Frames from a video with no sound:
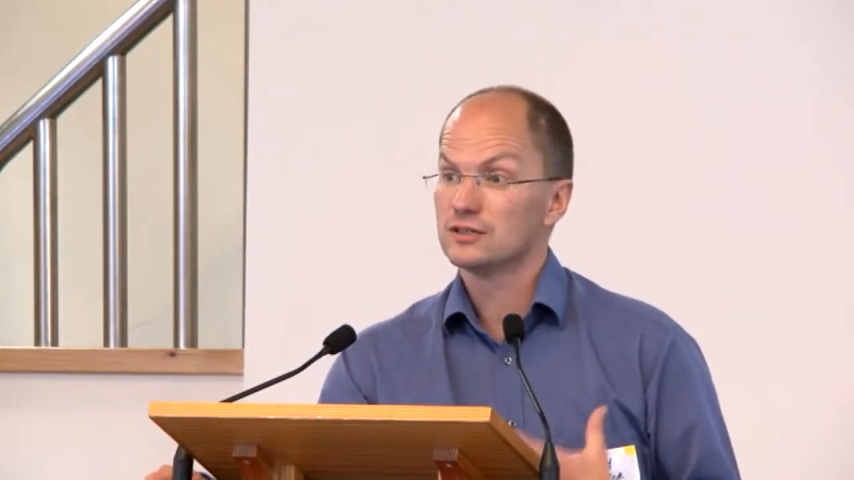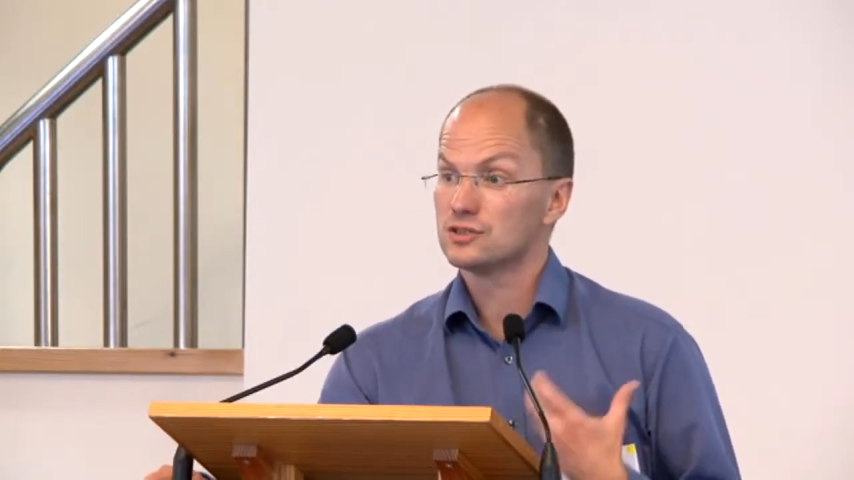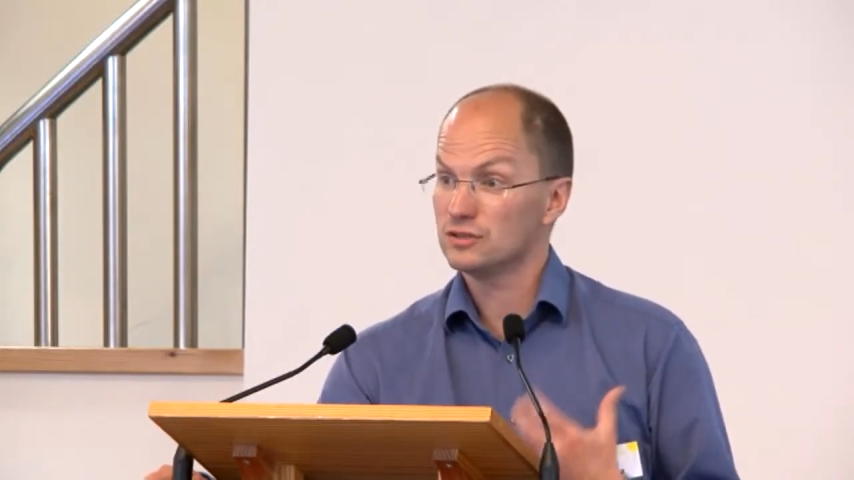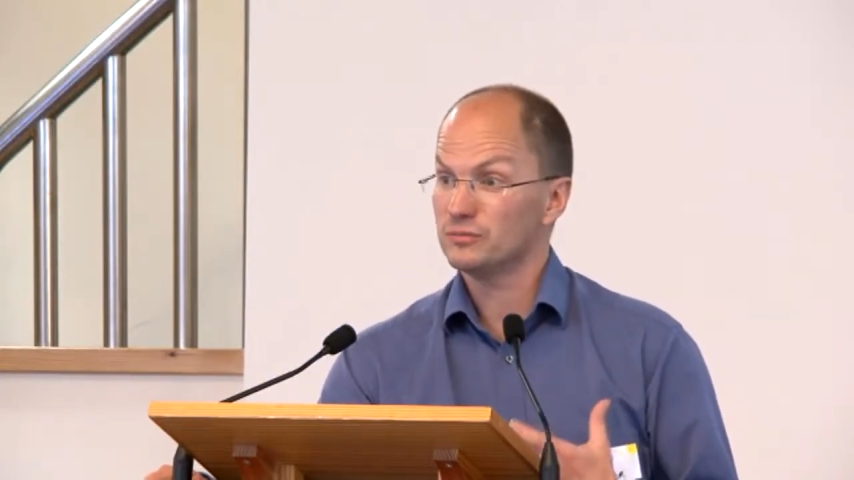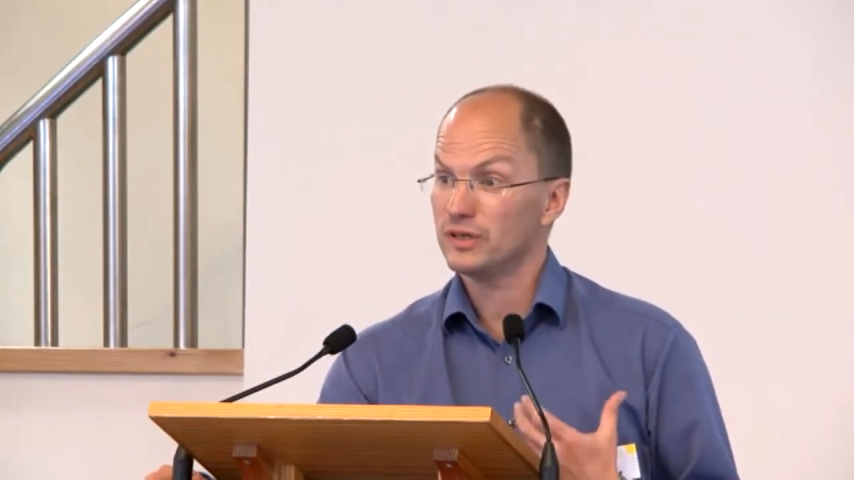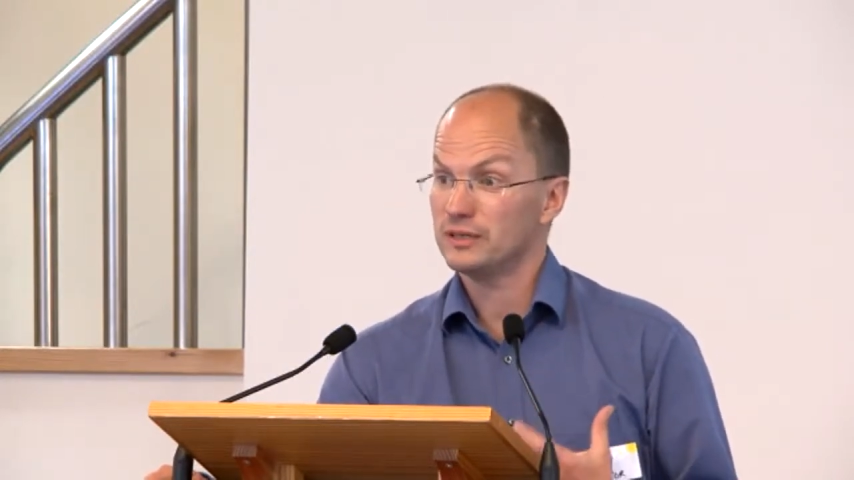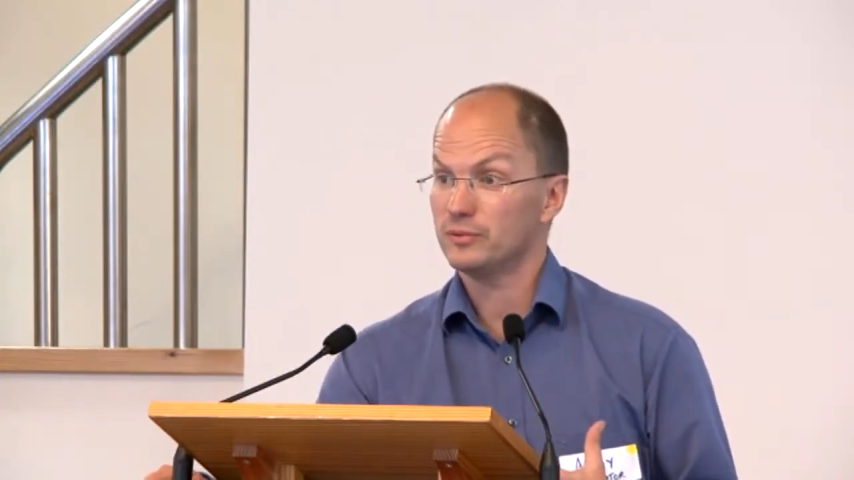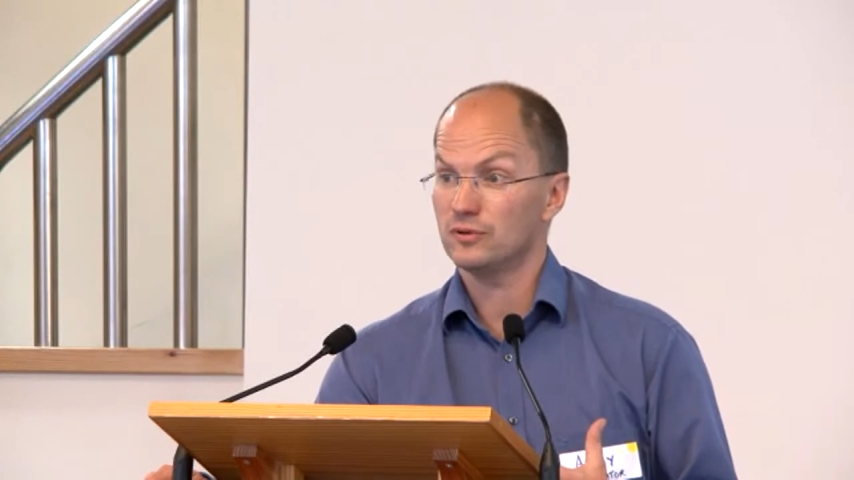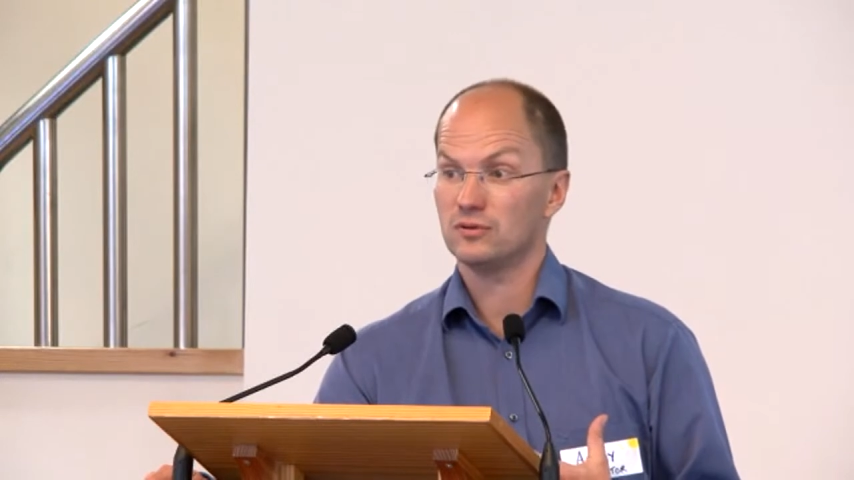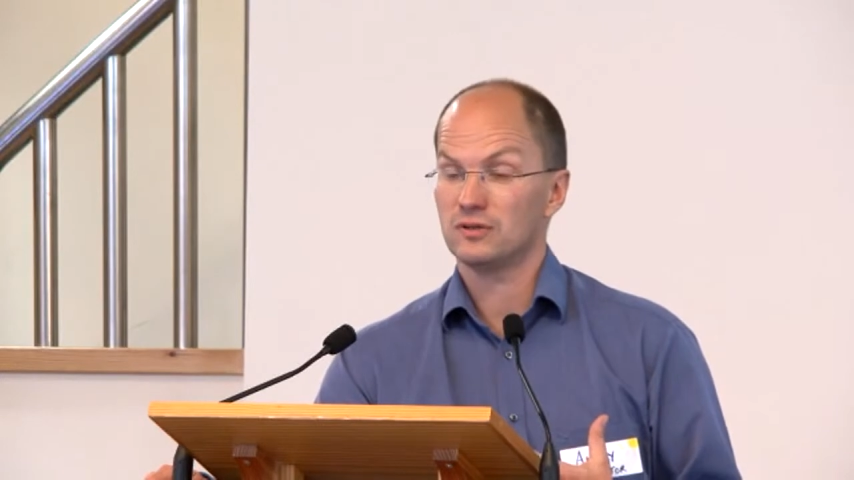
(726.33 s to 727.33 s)
to
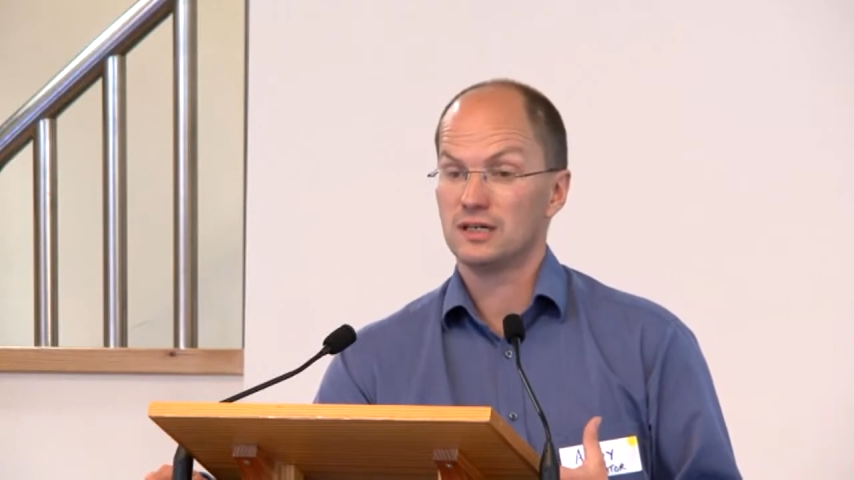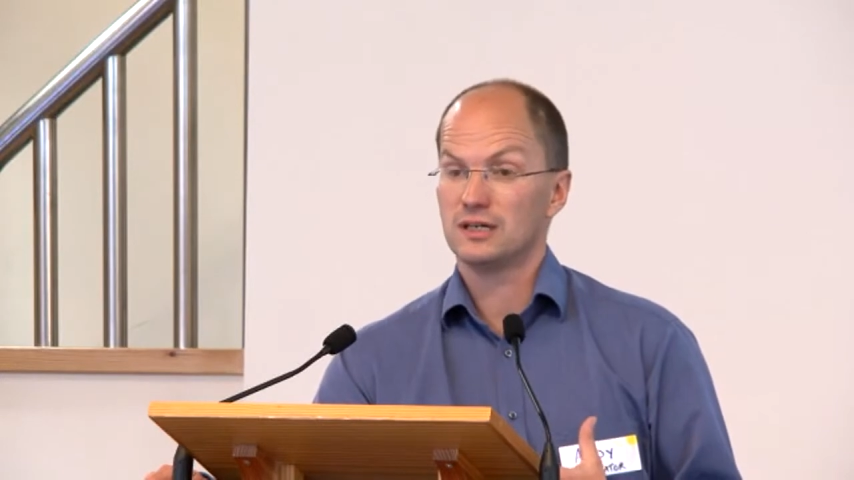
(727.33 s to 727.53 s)
people